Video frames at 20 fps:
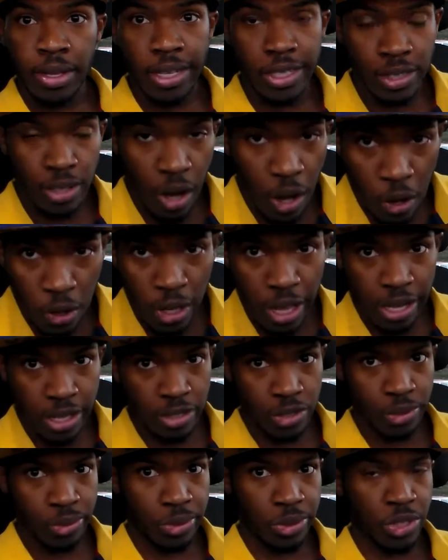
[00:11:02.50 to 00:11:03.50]
That's all I
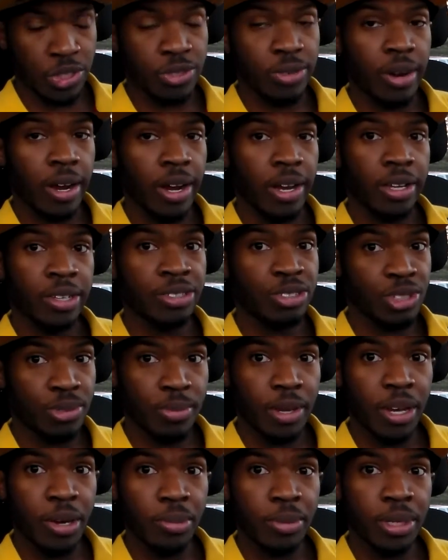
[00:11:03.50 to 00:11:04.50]
can do is try. You
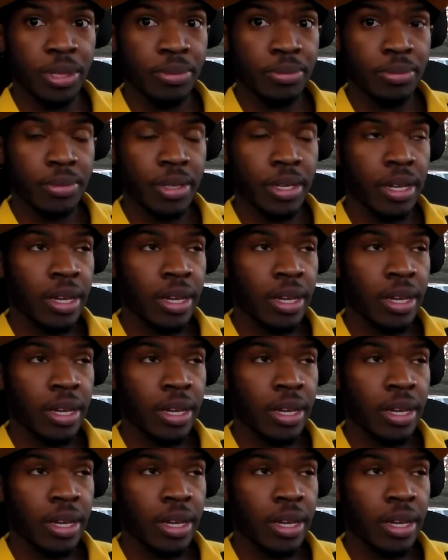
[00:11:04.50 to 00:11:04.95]
smell me?